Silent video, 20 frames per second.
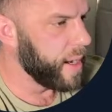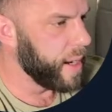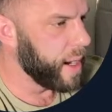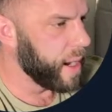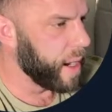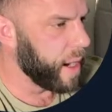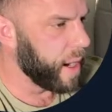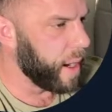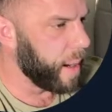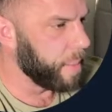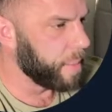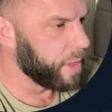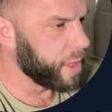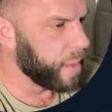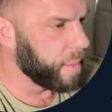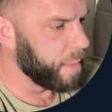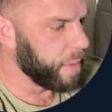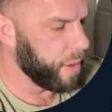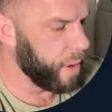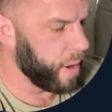here, I'm just
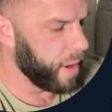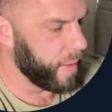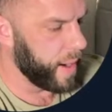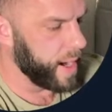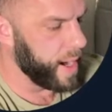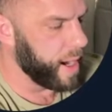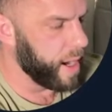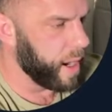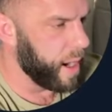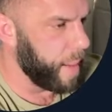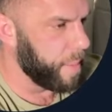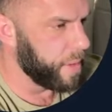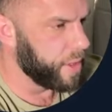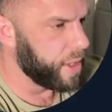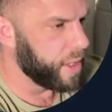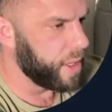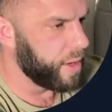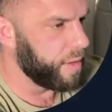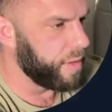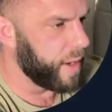going to throw it right here. I'm
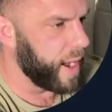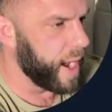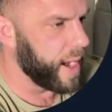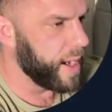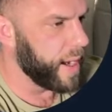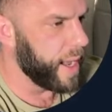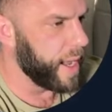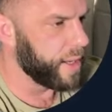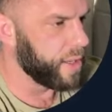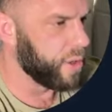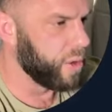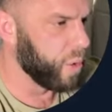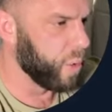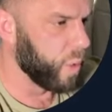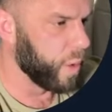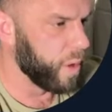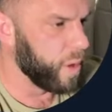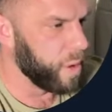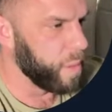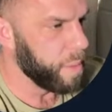just going to define as
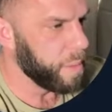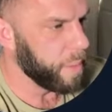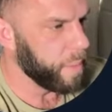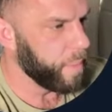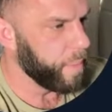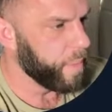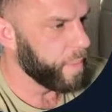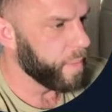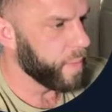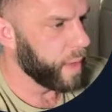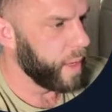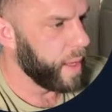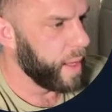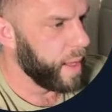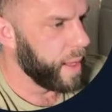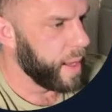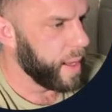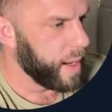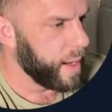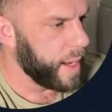group.
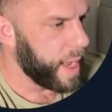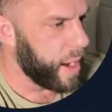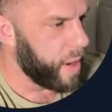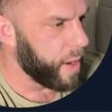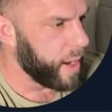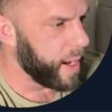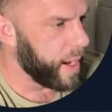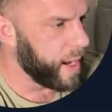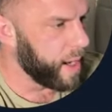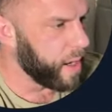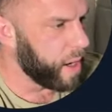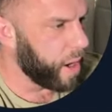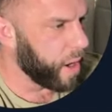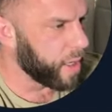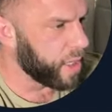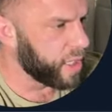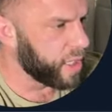Now in our